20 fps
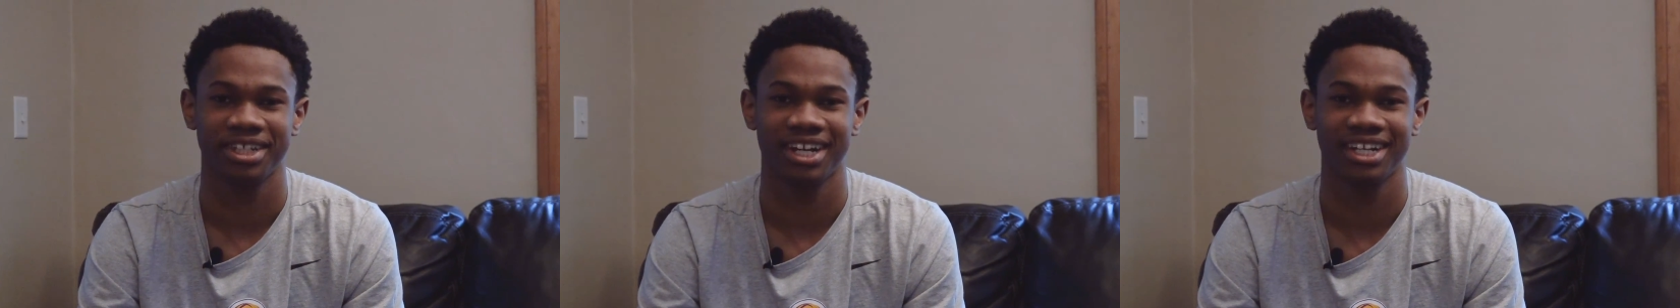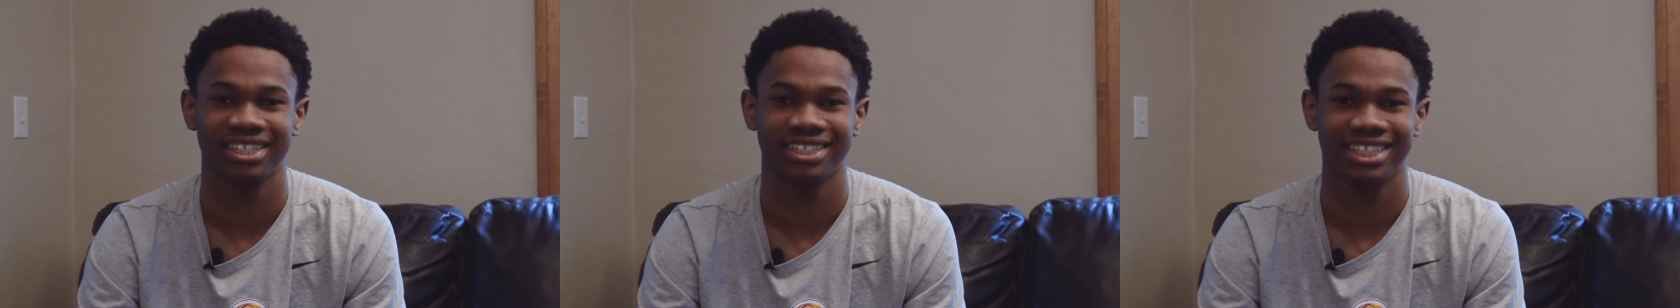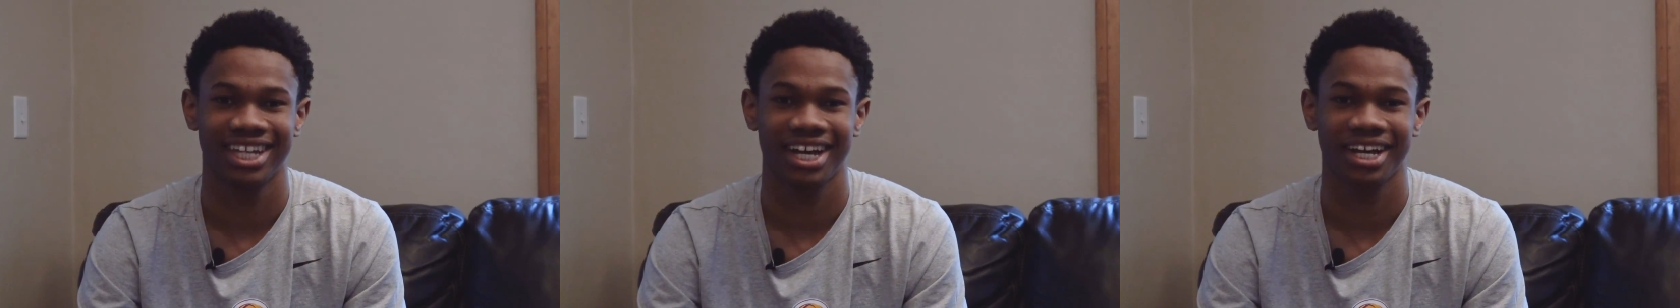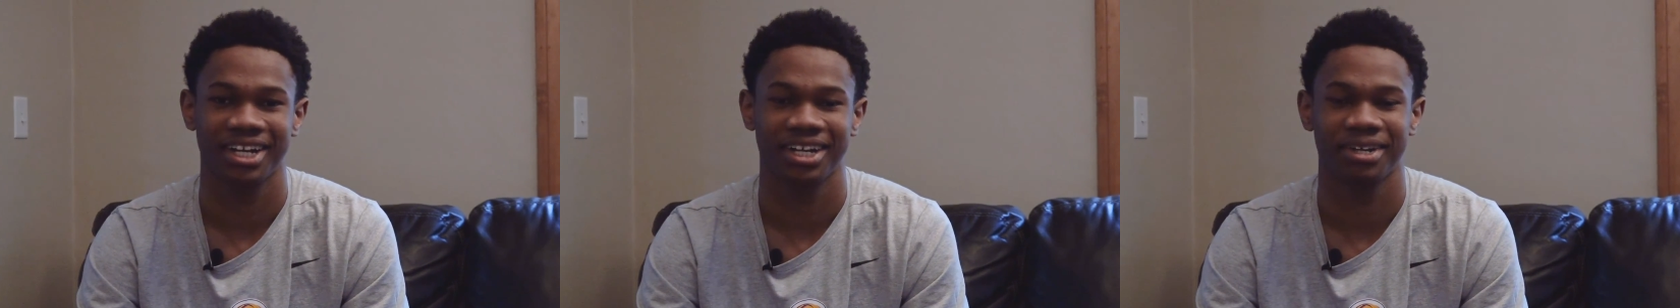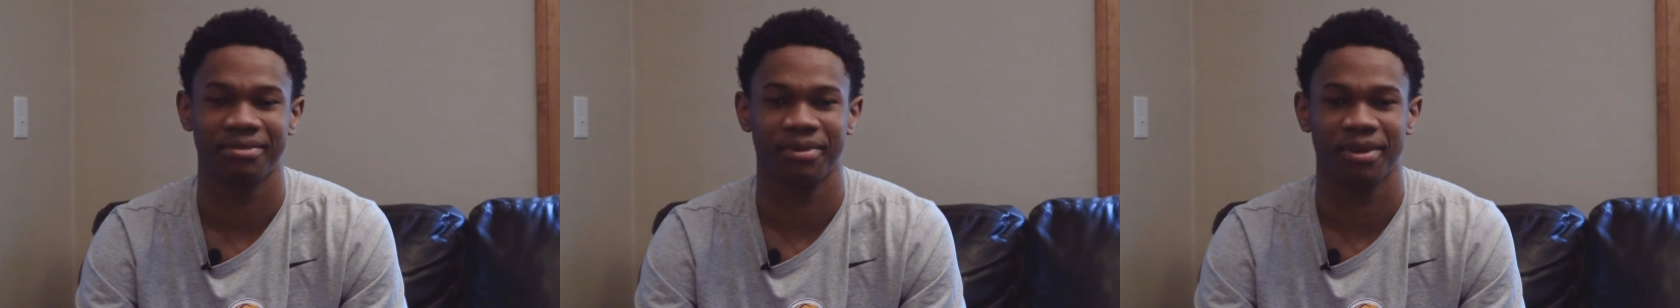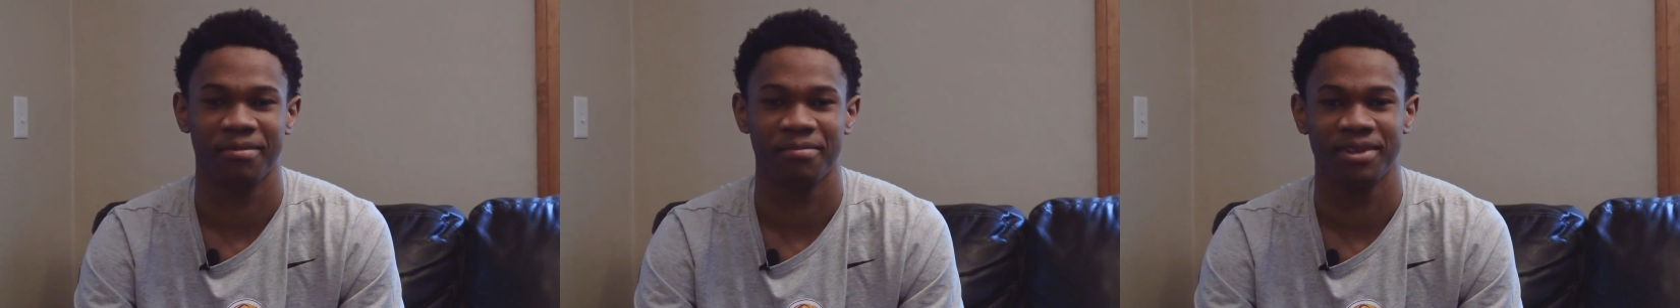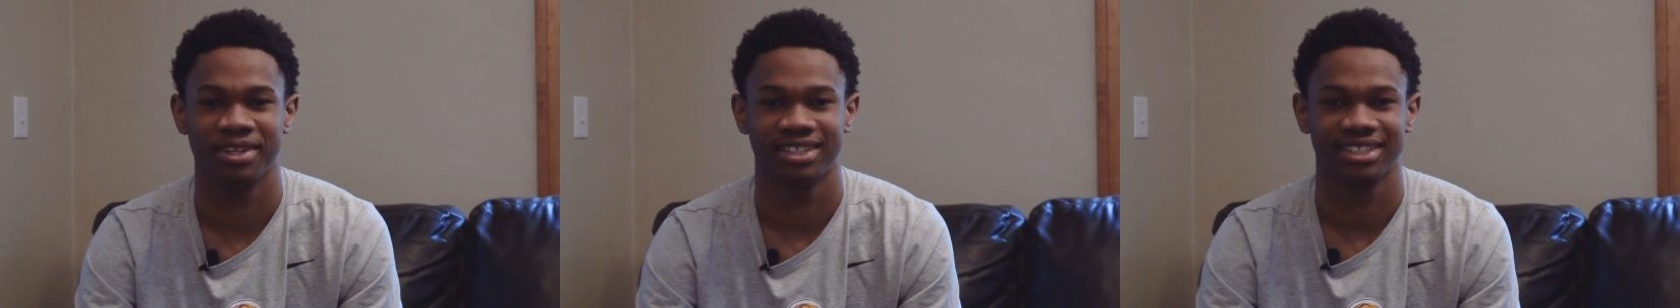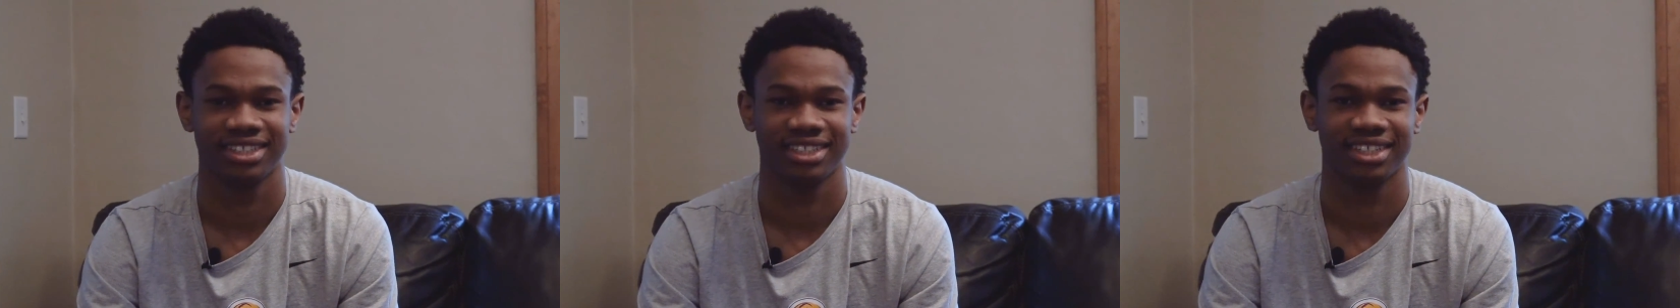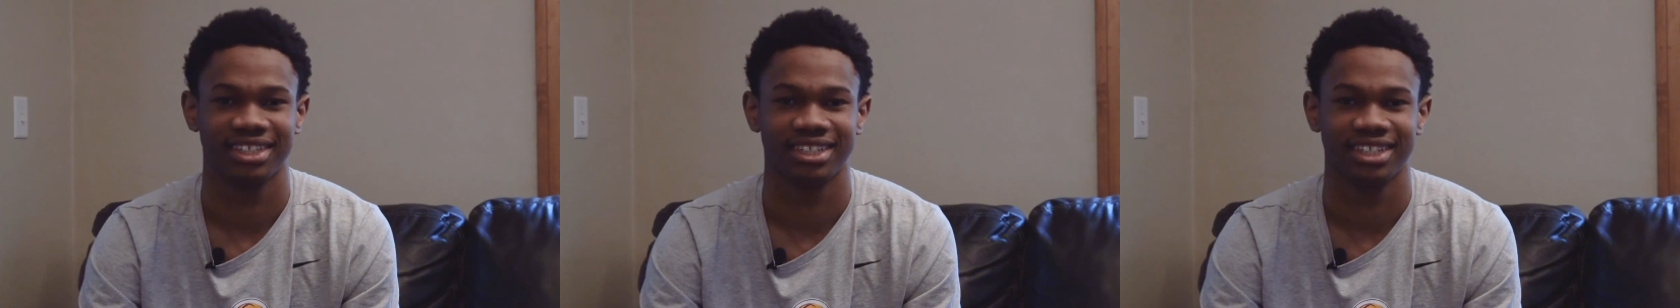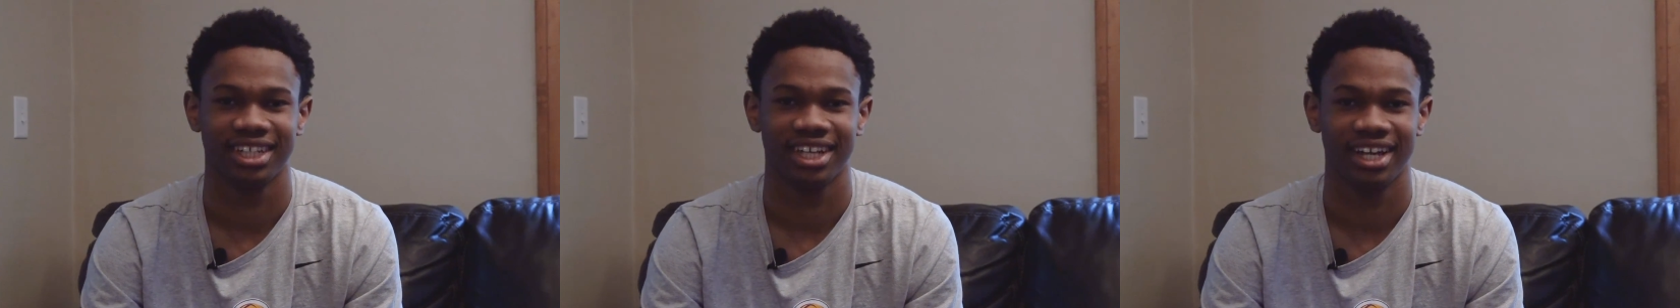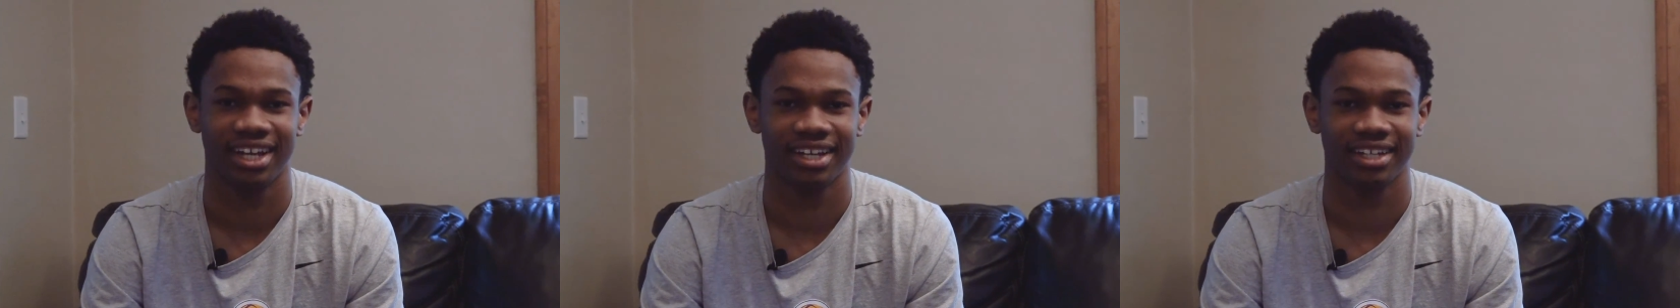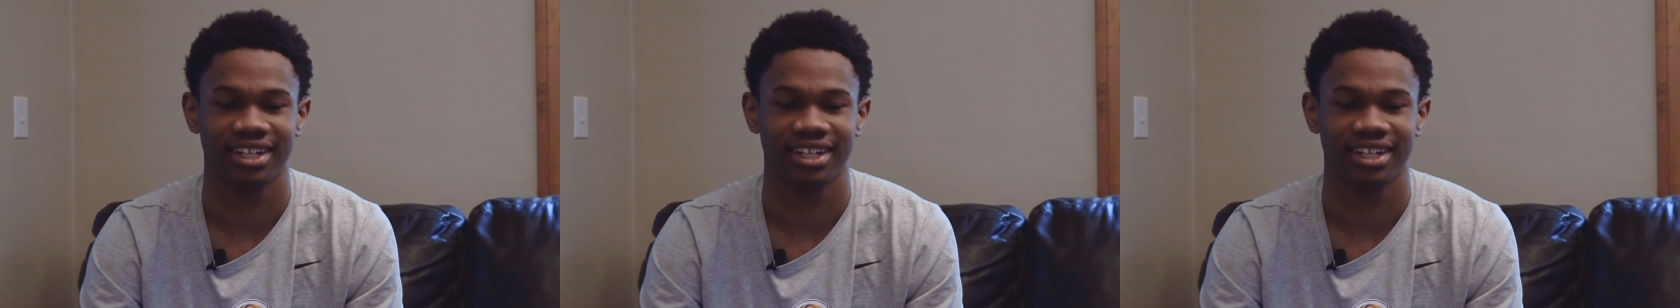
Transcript: We trying to stack up at Michigan,